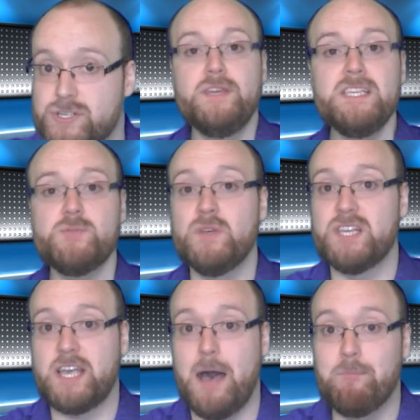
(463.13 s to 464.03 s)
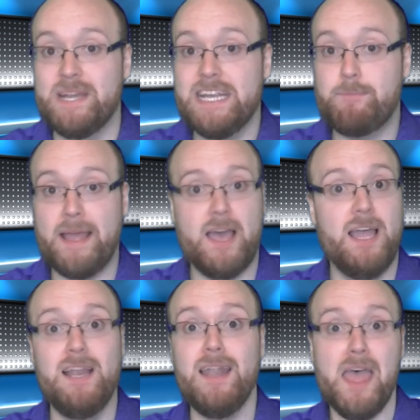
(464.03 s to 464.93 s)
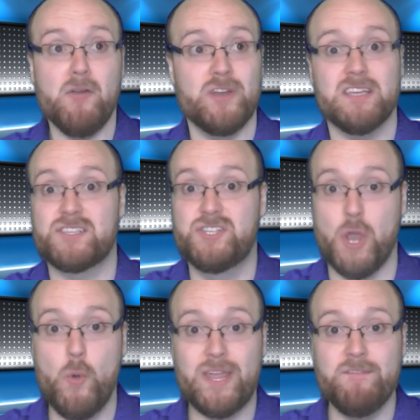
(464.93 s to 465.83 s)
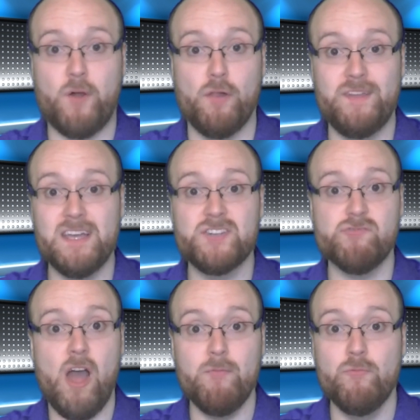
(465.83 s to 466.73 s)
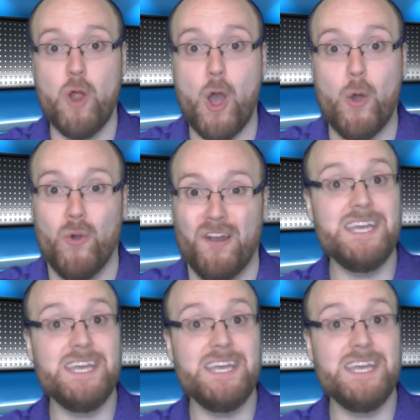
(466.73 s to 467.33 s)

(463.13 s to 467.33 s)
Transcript: This was accompanied by a hilarious joke involving a drum roll.